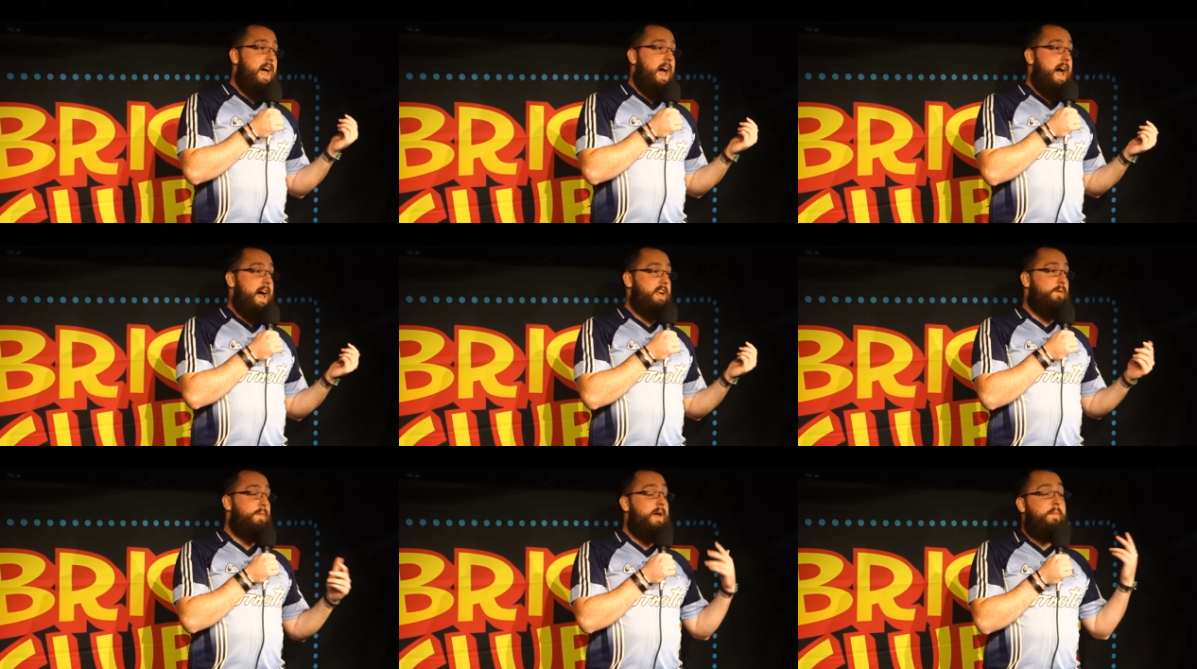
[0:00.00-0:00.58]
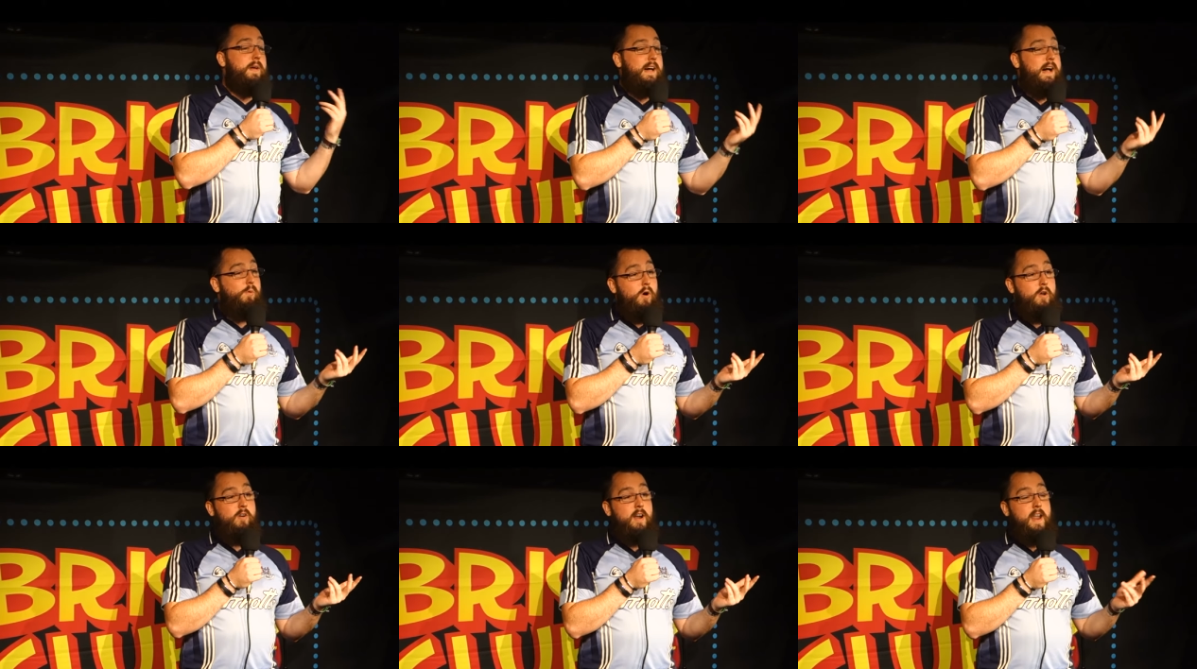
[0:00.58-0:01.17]
And you may be
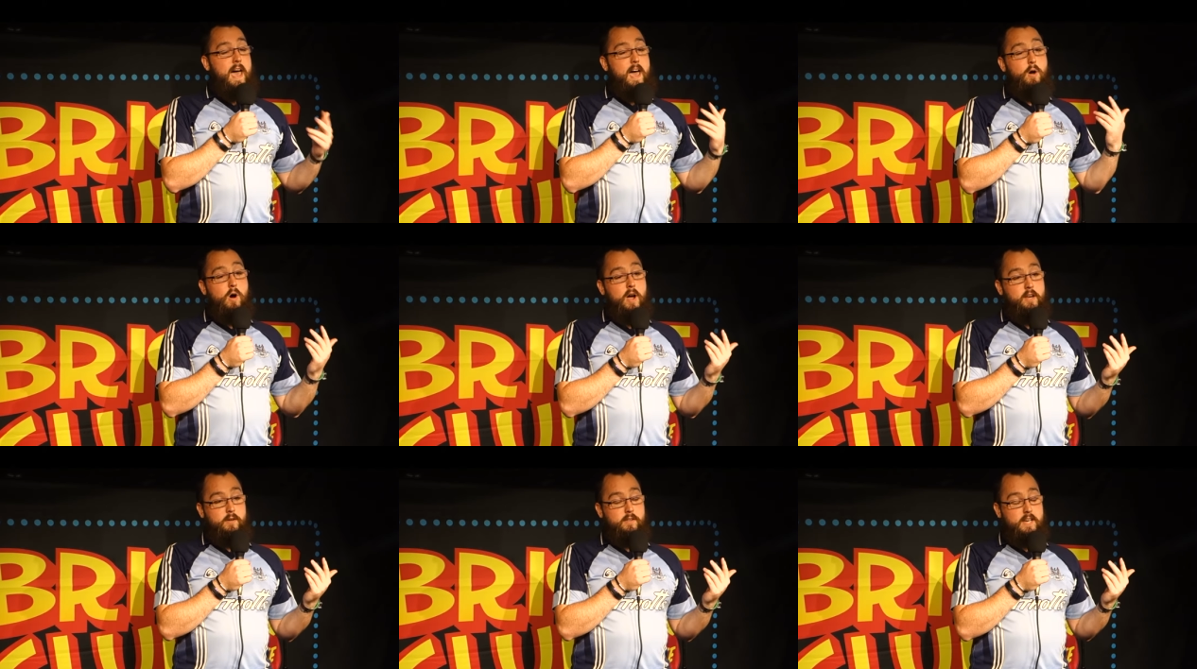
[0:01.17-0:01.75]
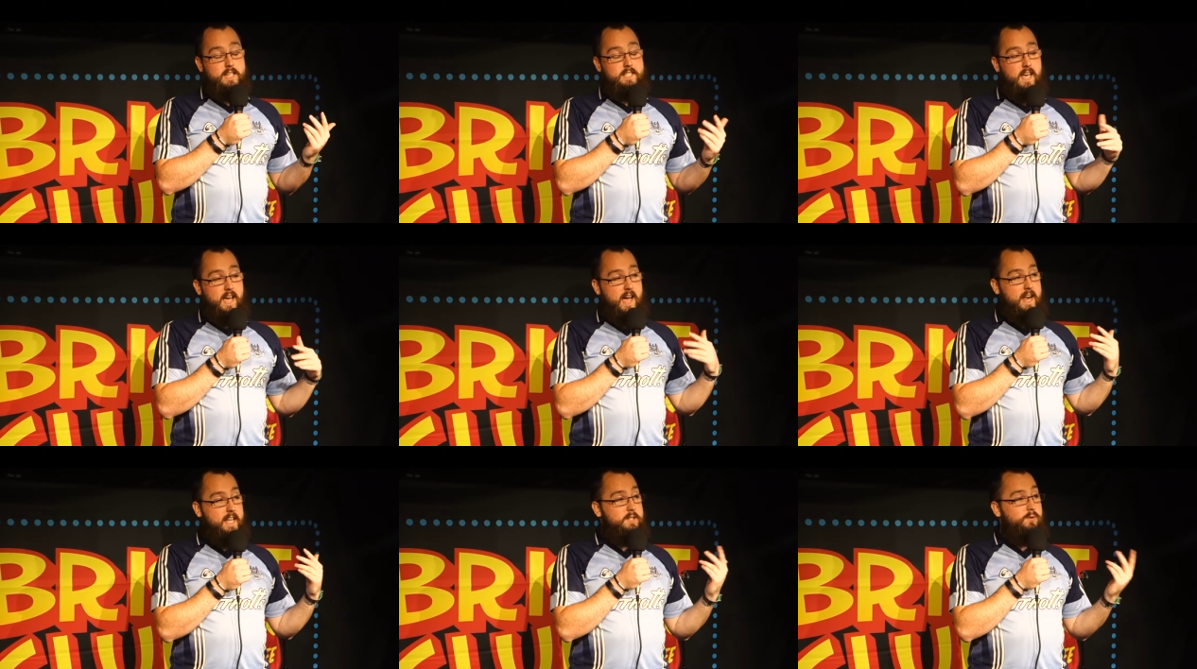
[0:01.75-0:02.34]
wondering how I knew this,
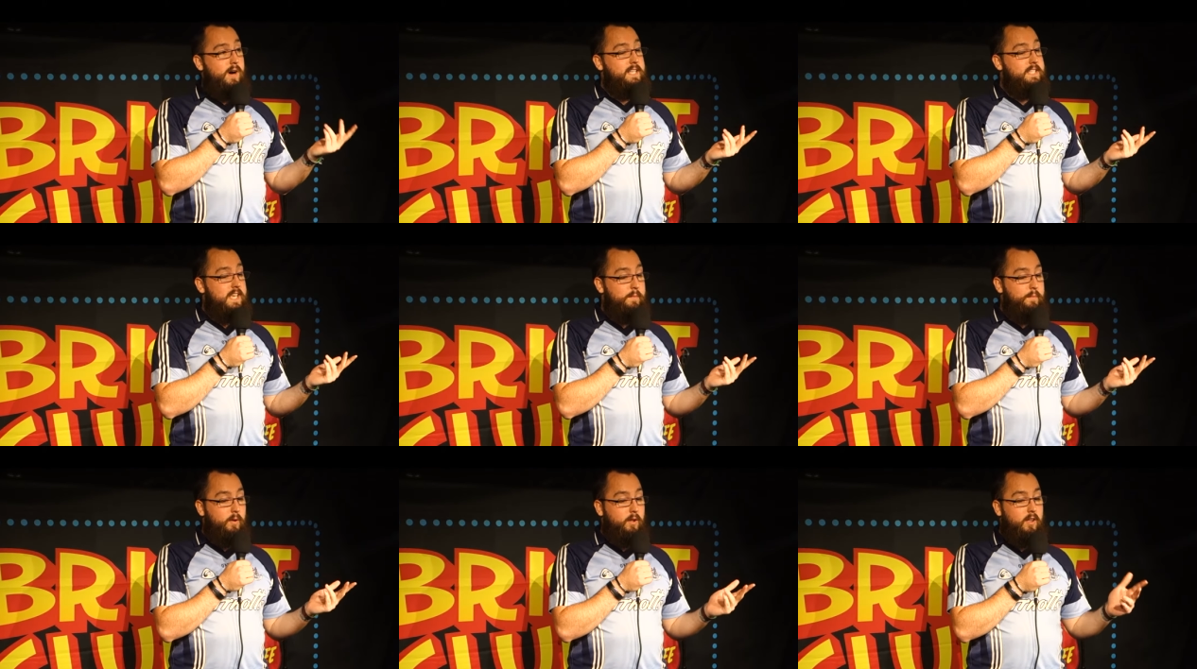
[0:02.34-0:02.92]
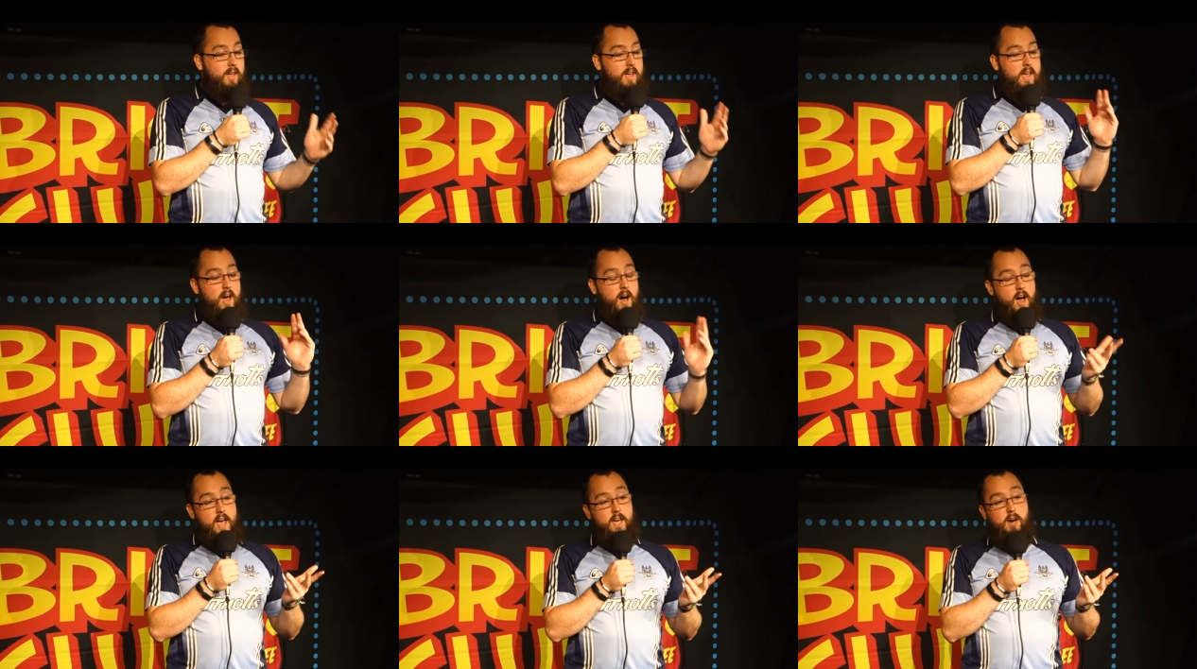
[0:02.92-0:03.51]
and it's quite simple.
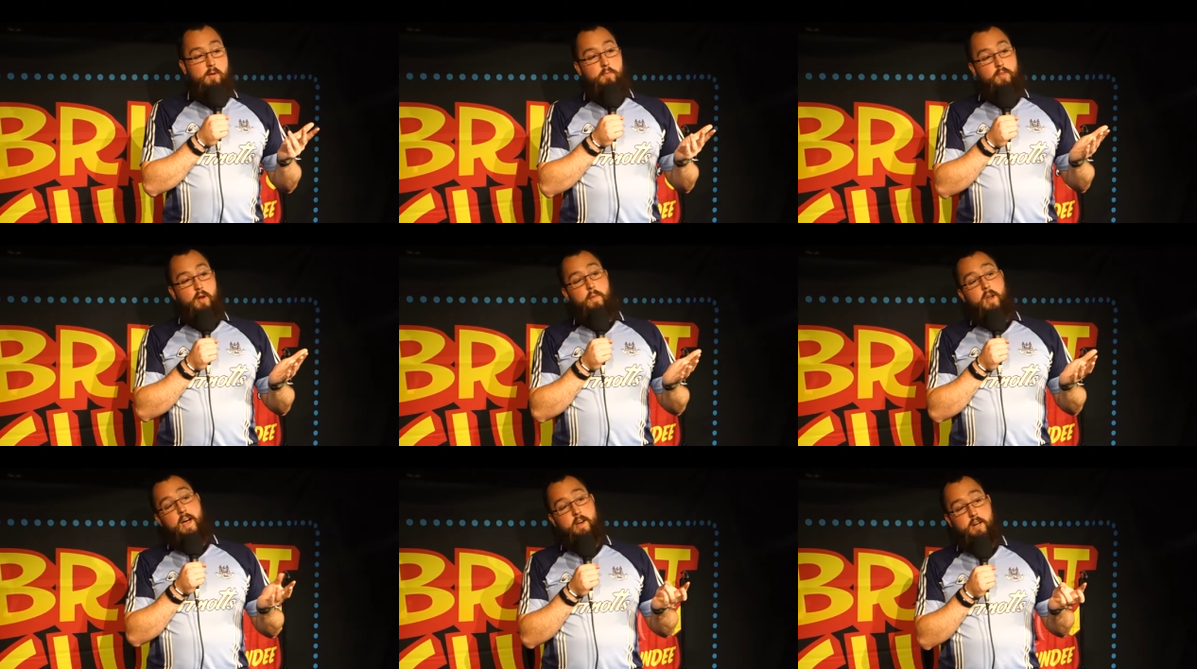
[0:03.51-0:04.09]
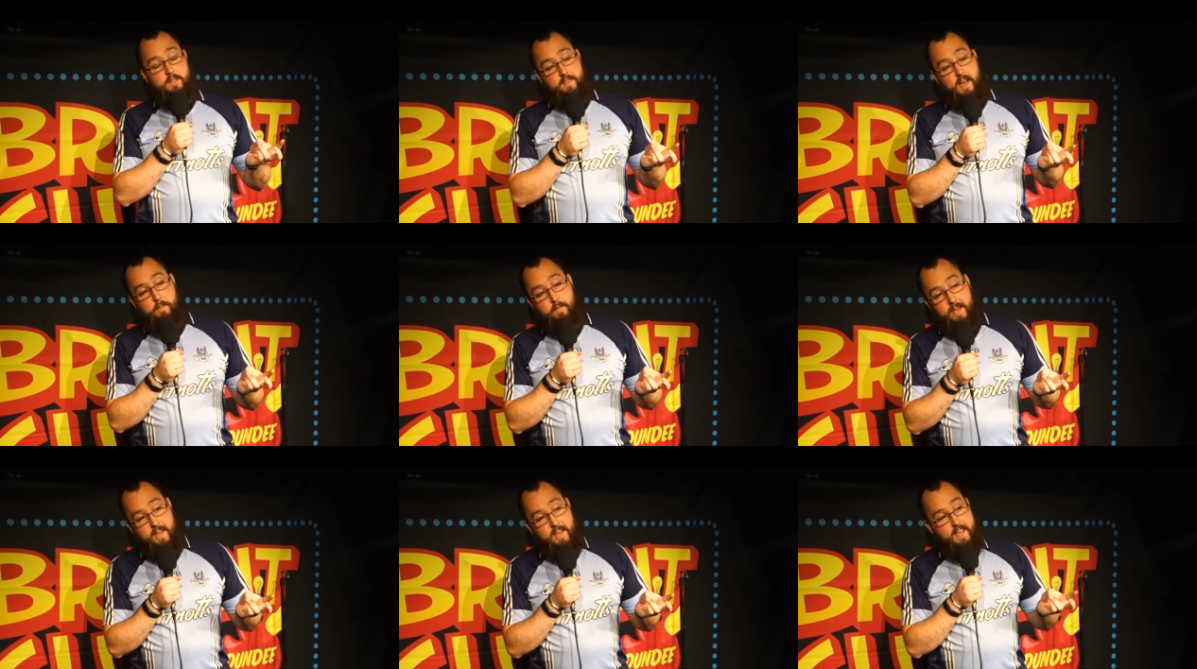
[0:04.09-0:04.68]
I come from an Irish family,